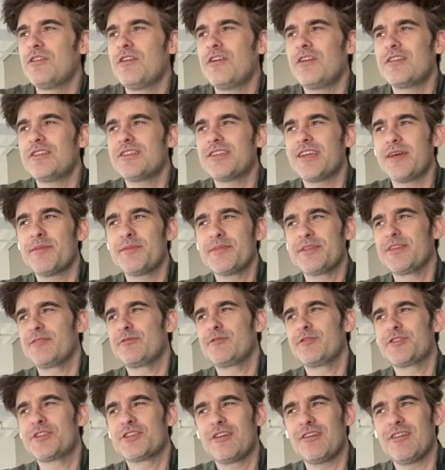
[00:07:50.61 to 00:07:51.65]
A lot of times I
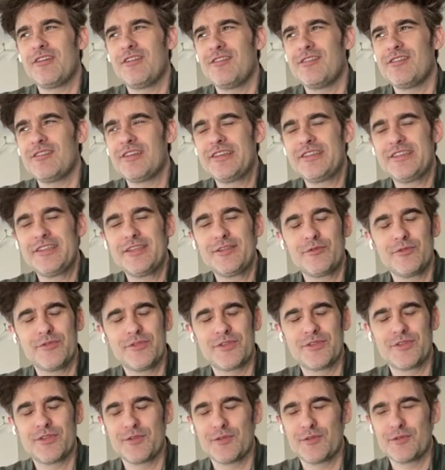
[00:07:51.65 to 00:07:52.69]
wish all I did
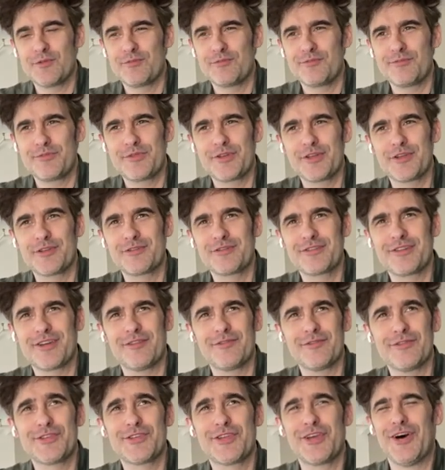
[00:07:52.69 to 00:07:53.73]
was do
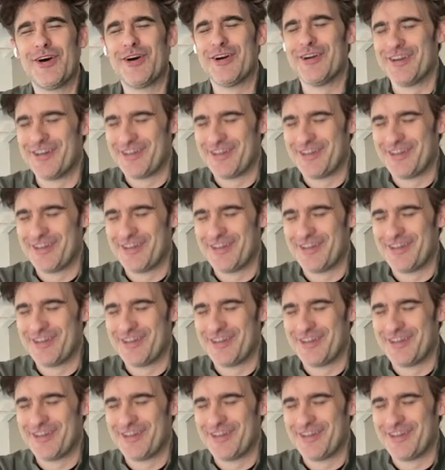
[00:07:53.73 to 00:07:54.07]
cover songs.